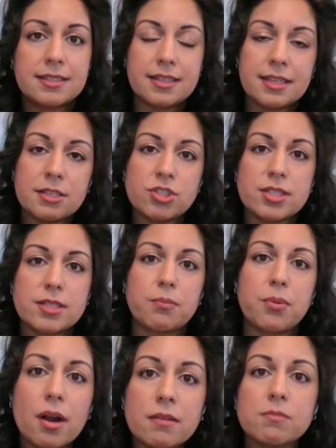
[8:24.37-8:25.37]
each
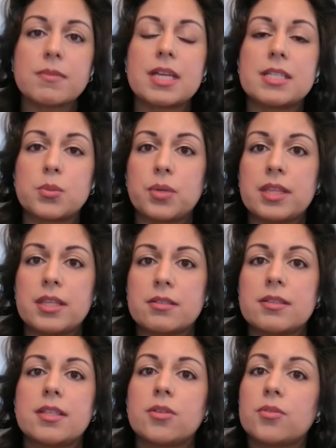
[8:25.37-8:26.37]
department
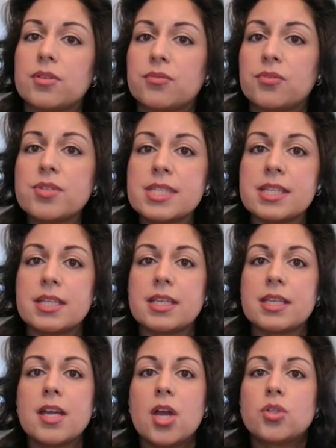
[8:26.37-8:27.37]
within the university